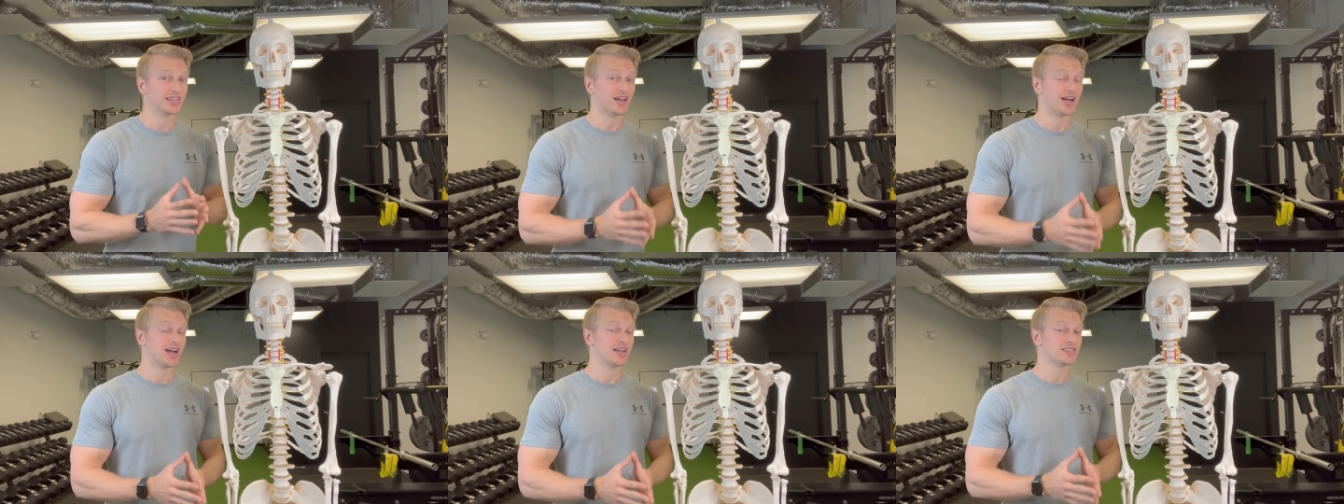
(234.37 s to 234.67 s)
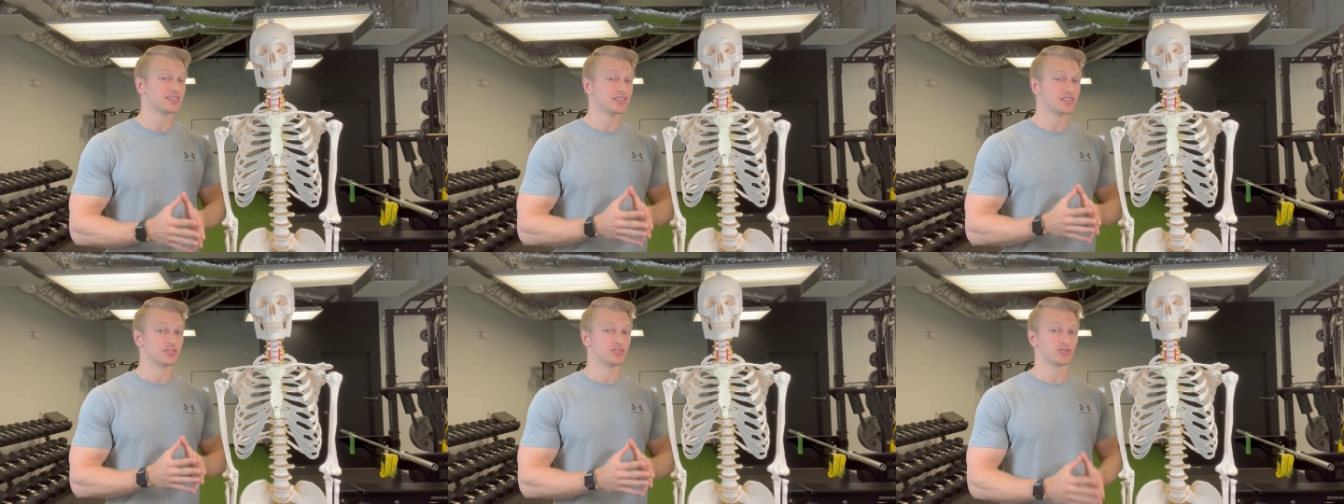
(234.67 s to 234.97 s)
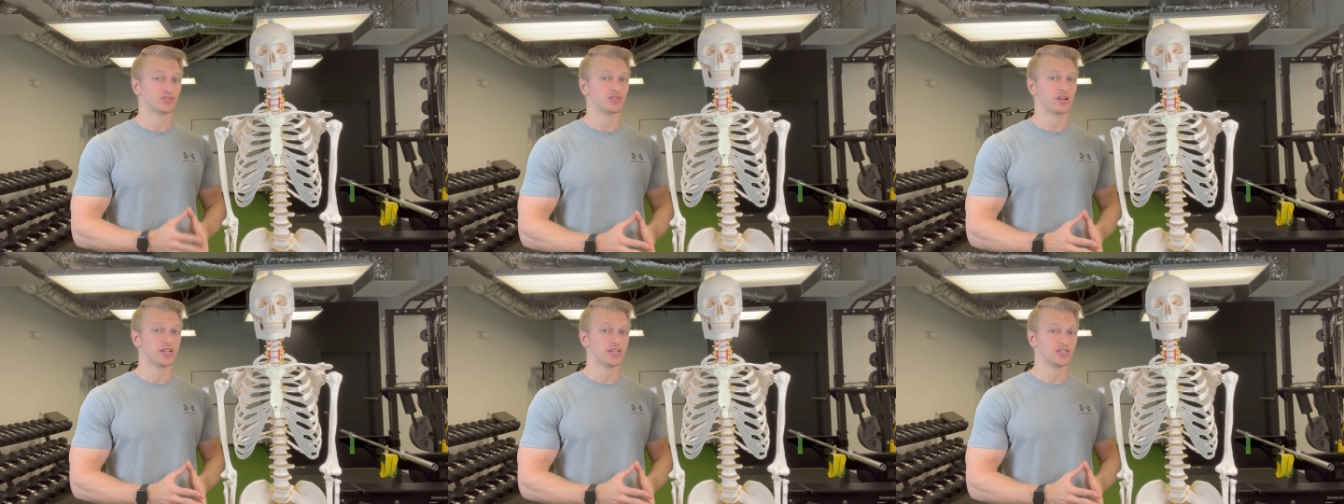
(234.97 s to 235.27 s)

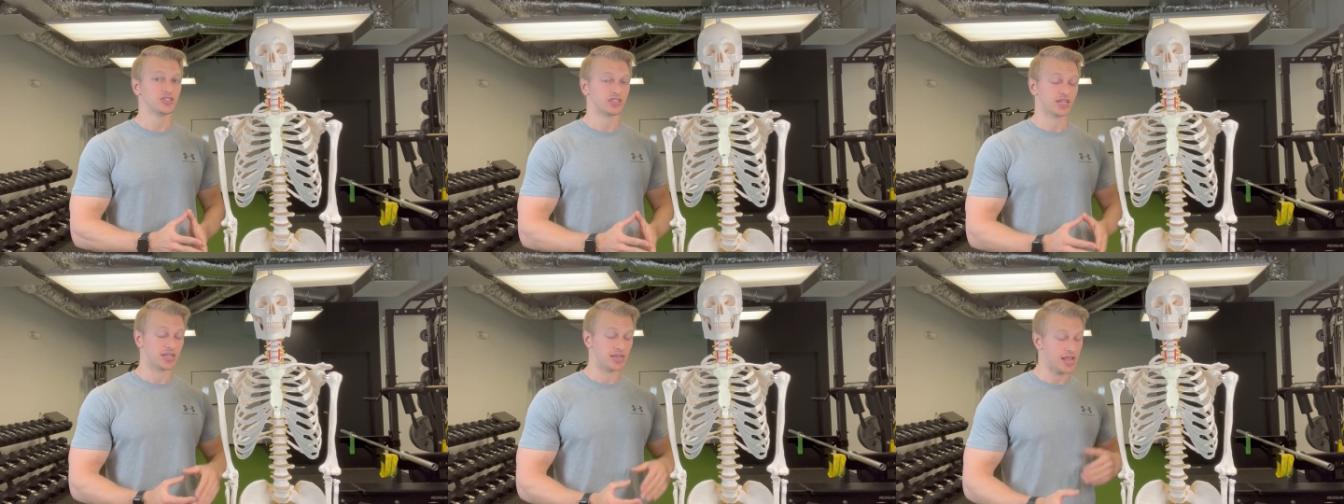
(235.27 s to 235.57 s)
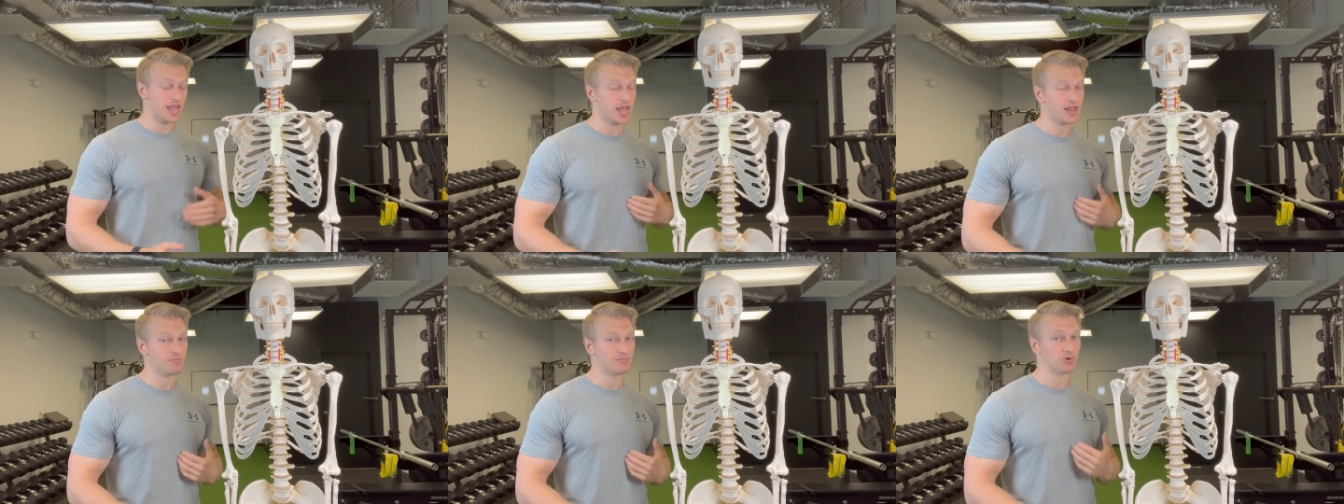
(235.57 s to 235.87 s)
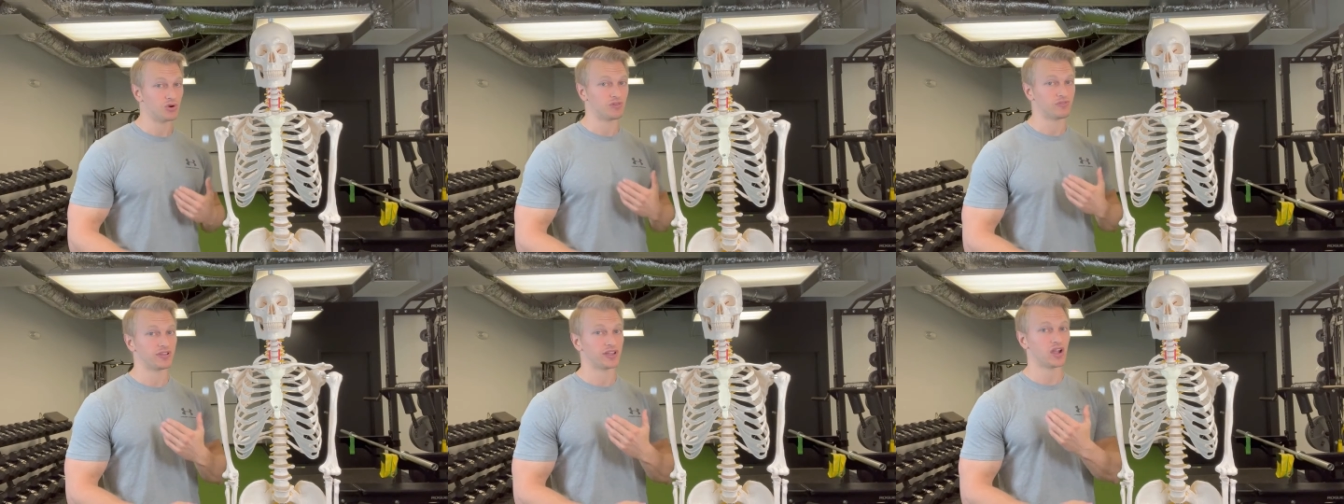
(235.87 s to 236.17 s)
concentration and
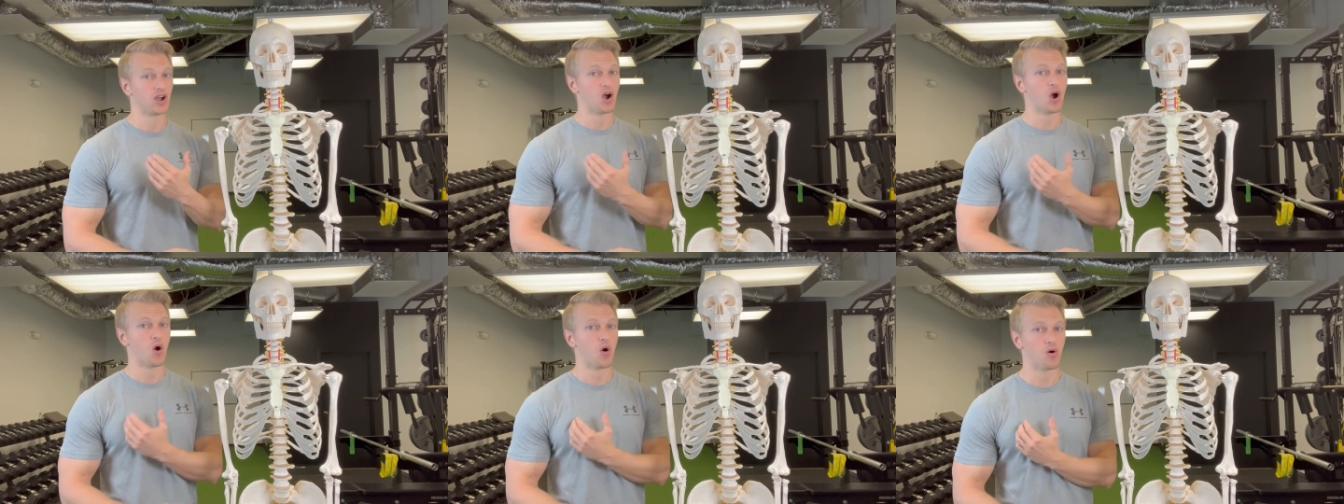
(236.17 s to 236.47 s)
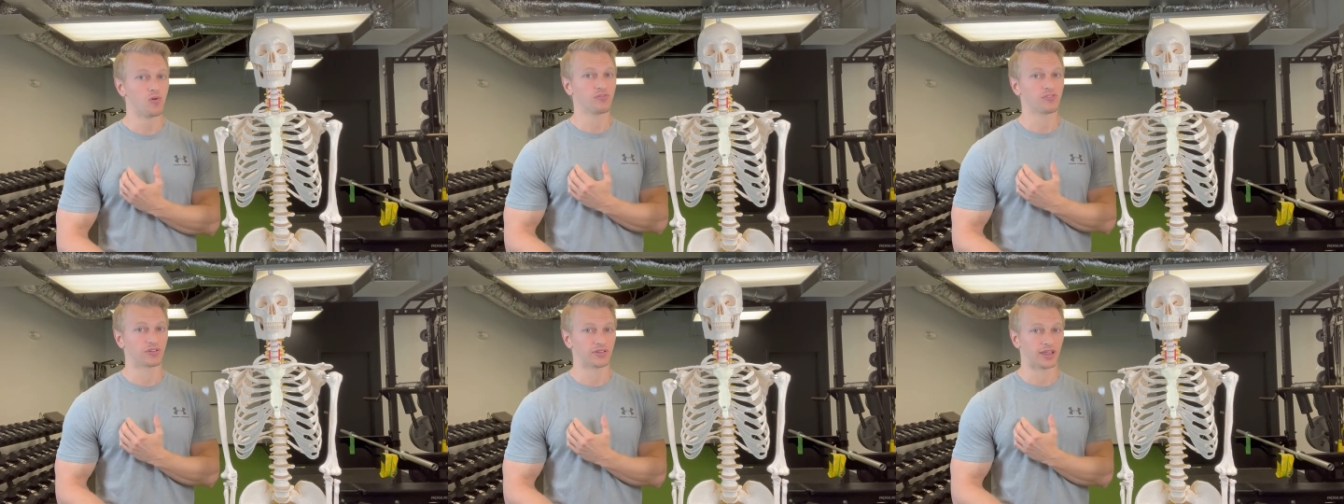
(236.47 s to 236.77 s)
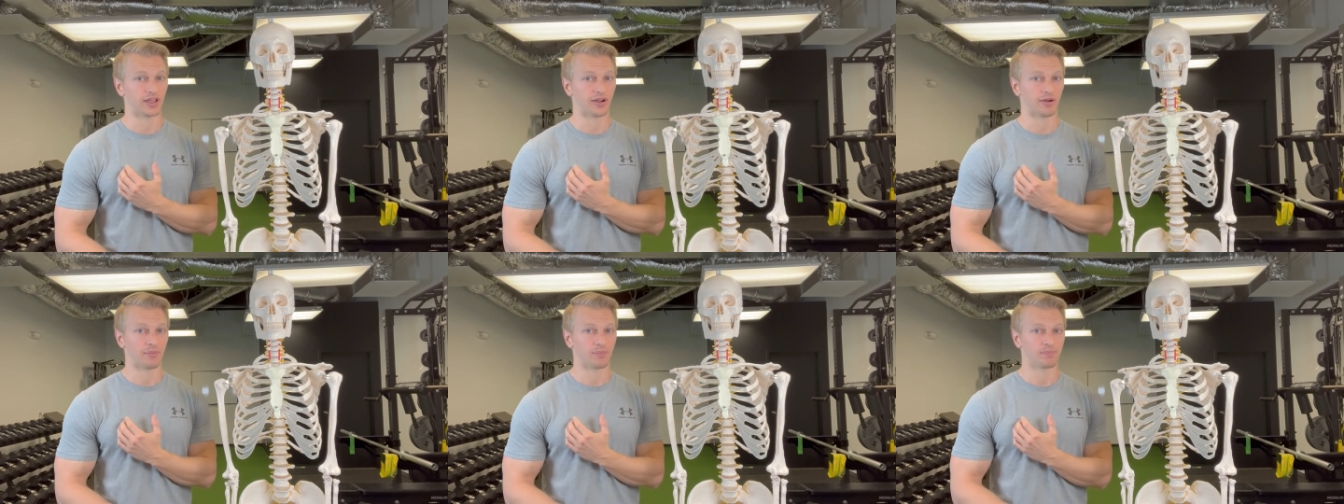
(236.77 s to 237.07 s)
moving over
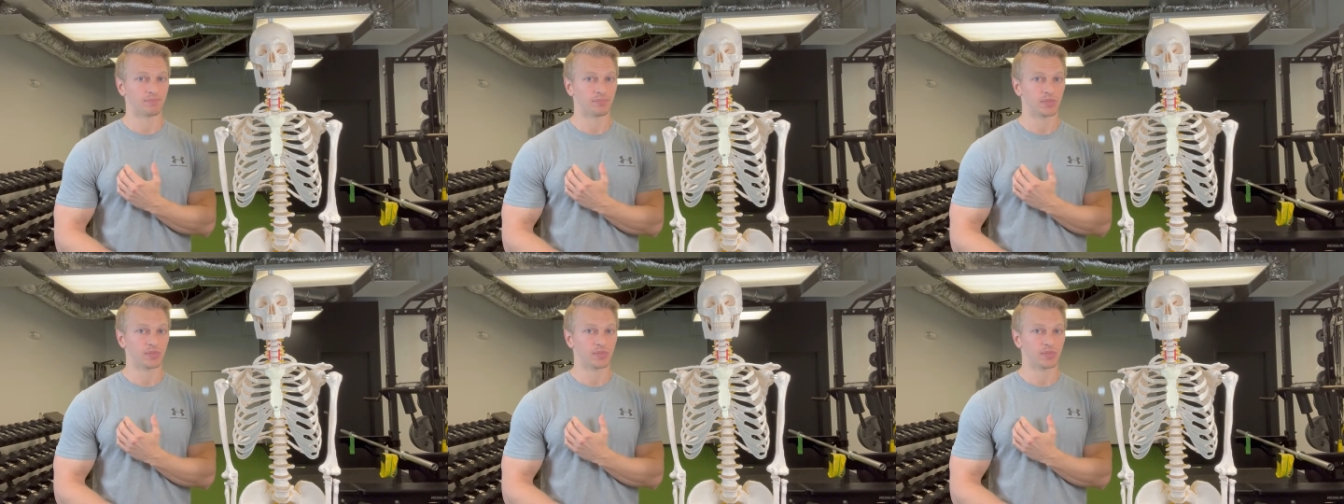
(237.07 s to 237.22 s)
there.